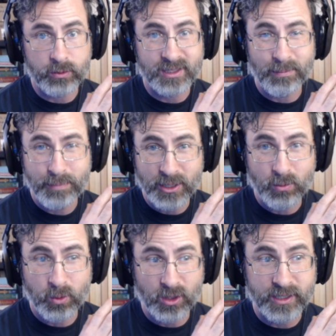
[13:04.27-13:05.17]
with a bit
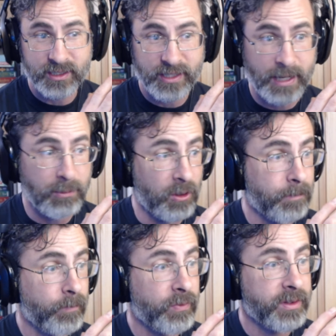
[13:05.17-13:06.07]
of work and labor,
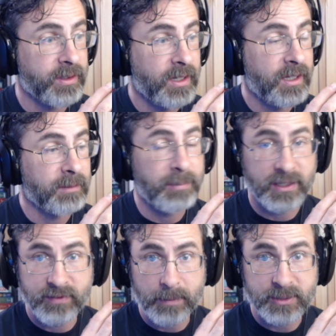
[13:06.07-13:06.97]
bit
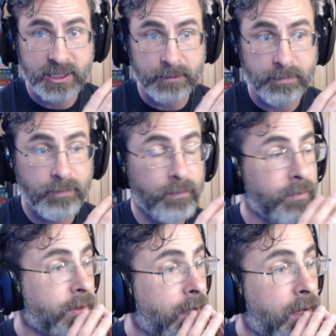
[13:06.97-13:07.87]
of upkeep.
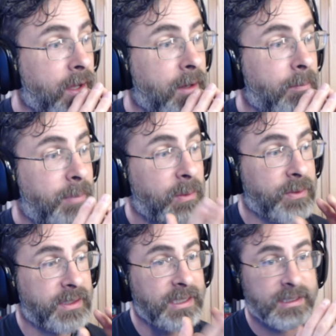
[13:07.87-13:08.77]
But
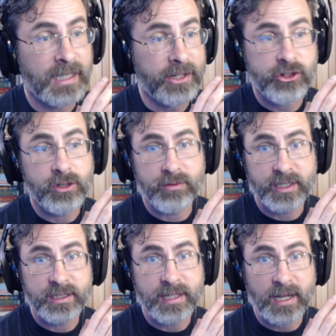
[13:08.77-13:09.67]
with these guys, you don't
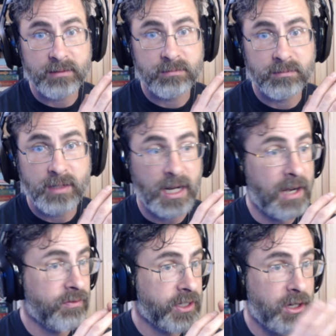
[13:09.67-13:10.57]
need that.
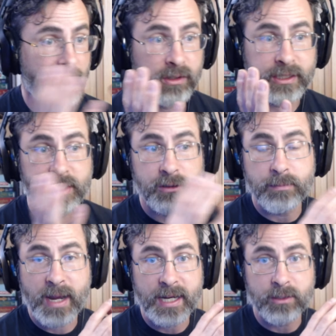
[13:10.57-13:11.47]
Every colony you
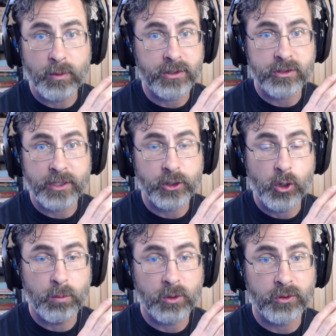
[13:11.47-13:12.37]
make, whether it's on your
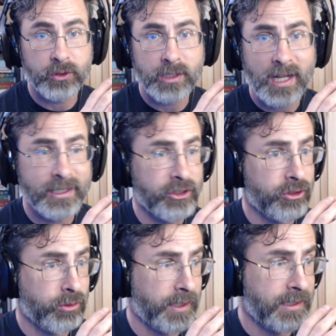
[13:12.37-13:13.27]
homeworld or not, is
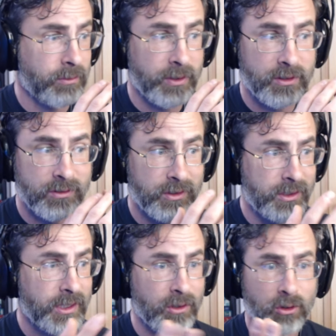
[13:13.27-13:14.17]
treated with
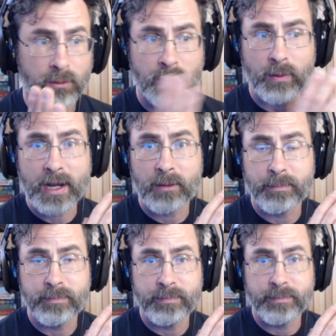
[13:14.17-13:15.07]
zero morale
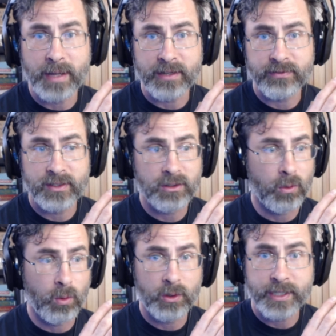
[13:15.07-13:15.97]
benefit
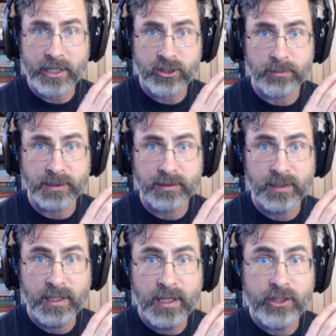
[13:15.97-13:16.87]
or detriment.
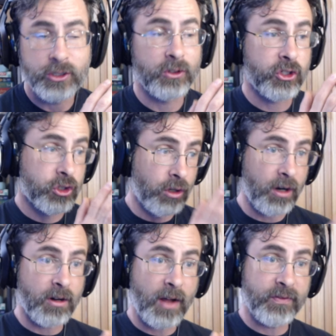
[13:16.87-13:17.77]
So to
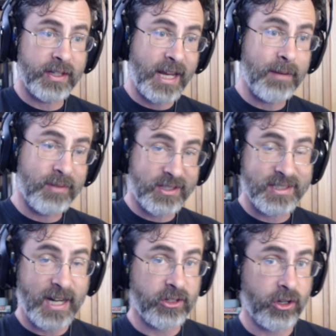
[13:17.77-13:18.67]
start off the game, this
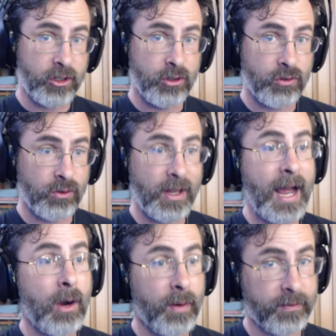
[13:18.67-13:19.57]
is actually useful.
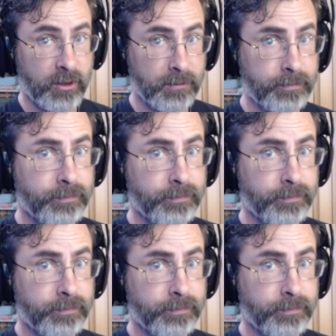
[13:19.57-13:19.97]
However,